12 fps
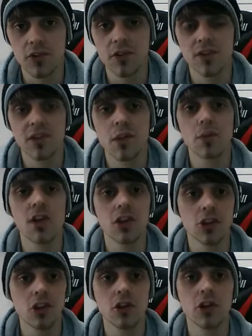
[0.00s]
and someone that
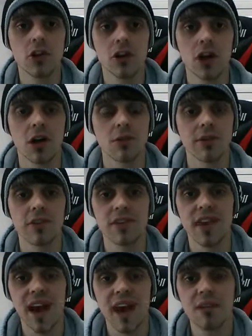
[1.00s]
you can look up
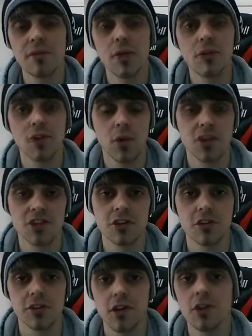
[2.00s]
to have those
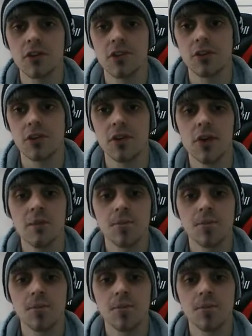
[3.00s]
questions answered.